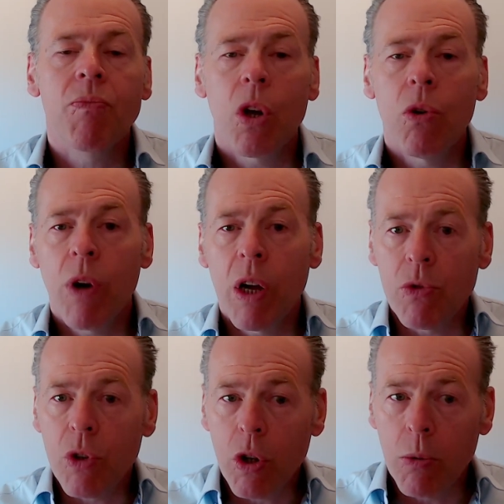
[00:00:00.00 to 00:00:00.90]

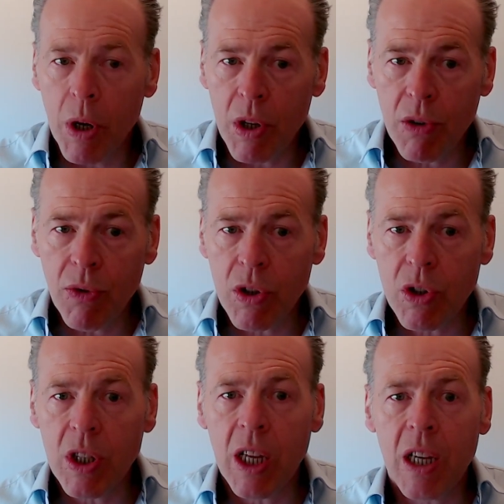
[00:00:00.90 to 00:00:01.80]
around commodity
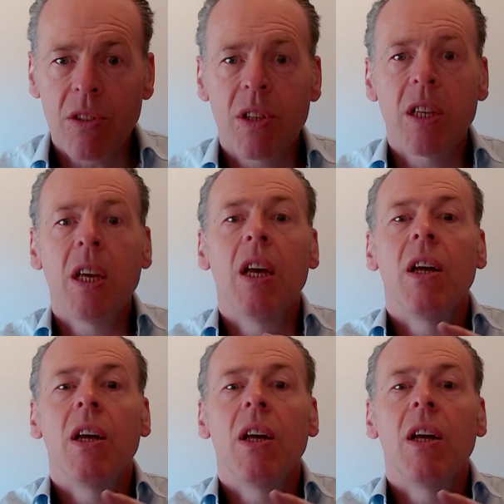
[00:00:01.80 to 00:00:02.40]
functionality,